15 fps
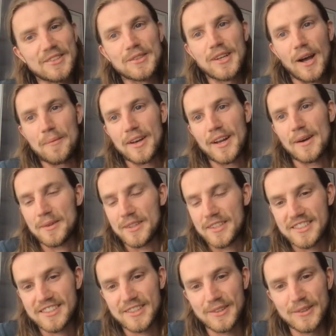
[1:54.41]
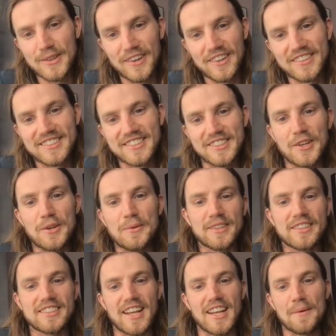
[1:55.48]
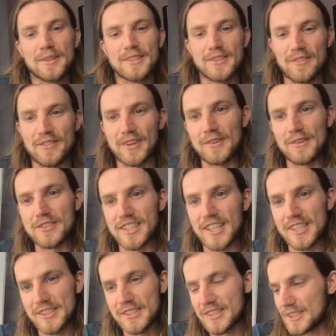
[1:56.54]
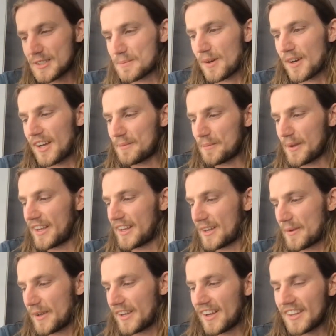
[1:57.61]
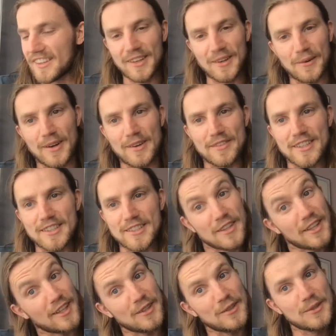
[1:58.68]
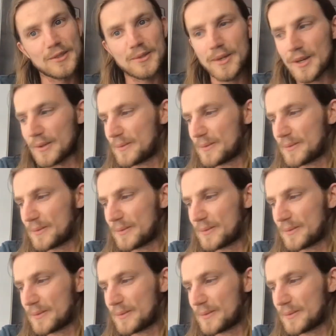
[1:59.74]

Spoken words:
coming up and still on Zoom and happy to have the conversation despite being a bit under the weather. So thank you as well.